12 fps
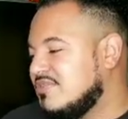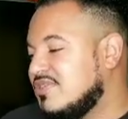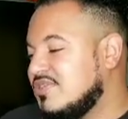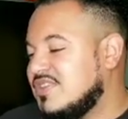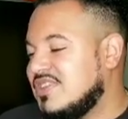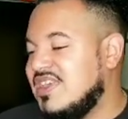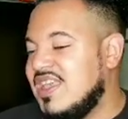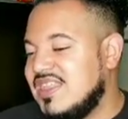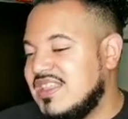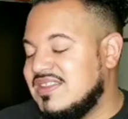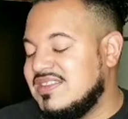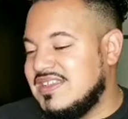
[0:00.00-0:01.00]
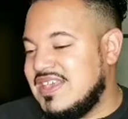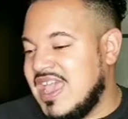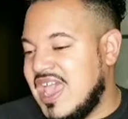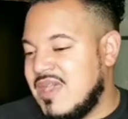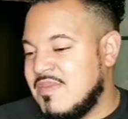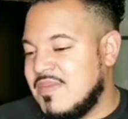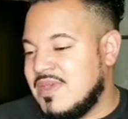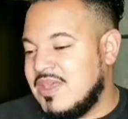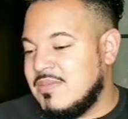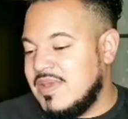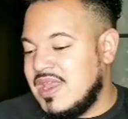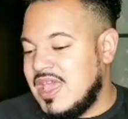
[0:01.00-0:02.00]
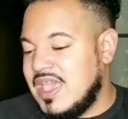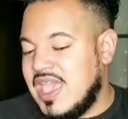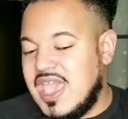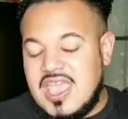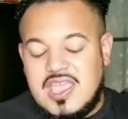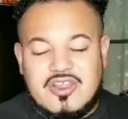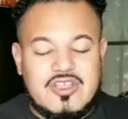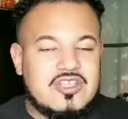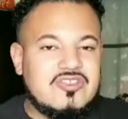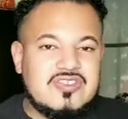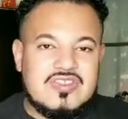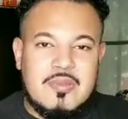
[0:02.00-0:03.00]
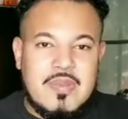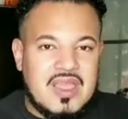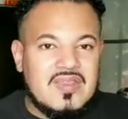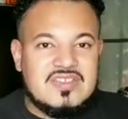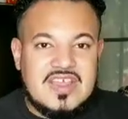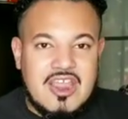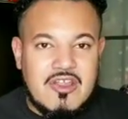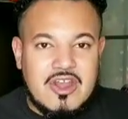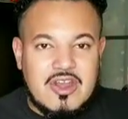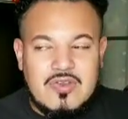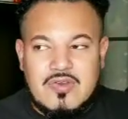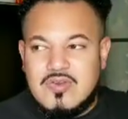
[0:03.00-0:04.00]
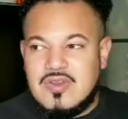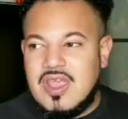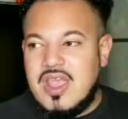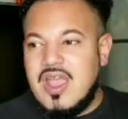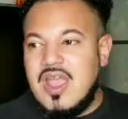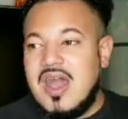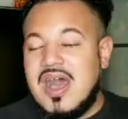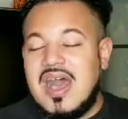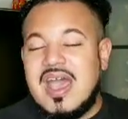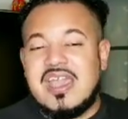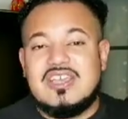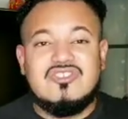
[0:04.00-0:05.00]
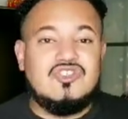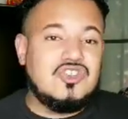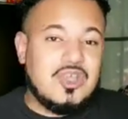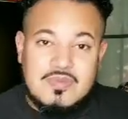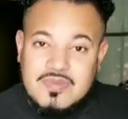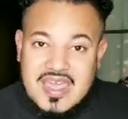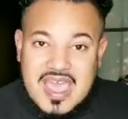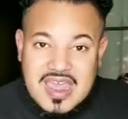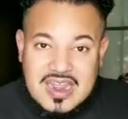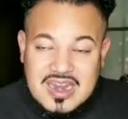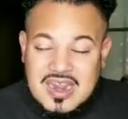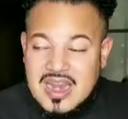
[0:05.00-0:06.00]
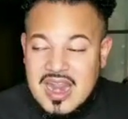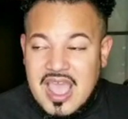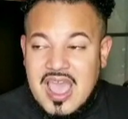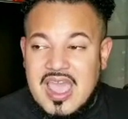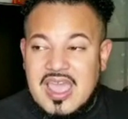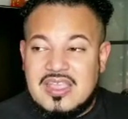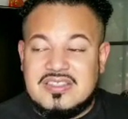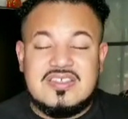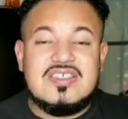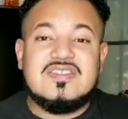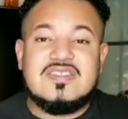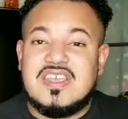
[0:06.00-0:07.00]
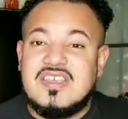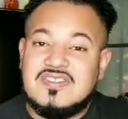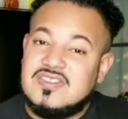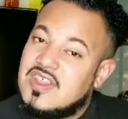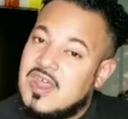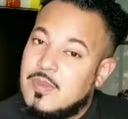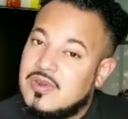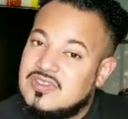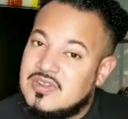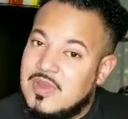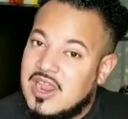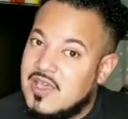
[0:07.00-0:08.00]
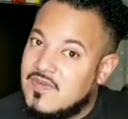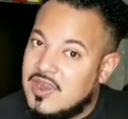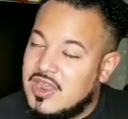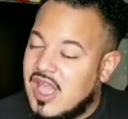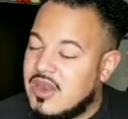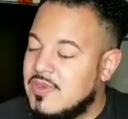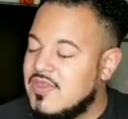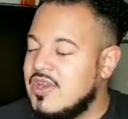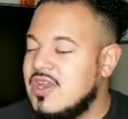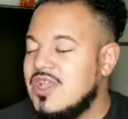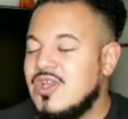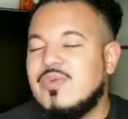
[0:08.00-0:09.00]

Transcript: So to get the DM and be like, hey, are you interested in buying this Erin nude? I jumped at it, and I, to this day, consider that person to be like a fairy godmother.